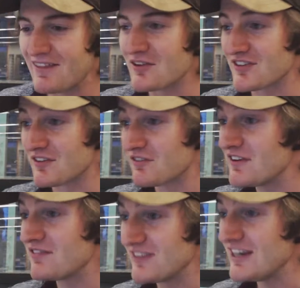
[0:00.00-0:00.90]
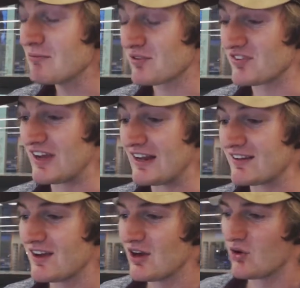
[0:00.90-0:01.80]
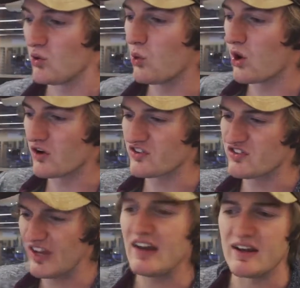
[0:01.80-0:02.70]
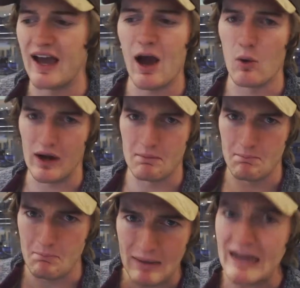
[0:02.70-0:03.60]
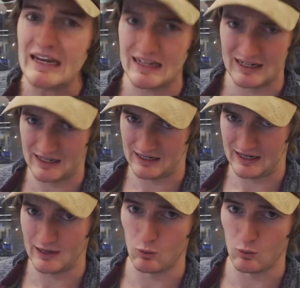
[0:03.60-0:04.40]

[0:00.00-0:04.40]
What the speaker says: there's the 15% who are standing out and making it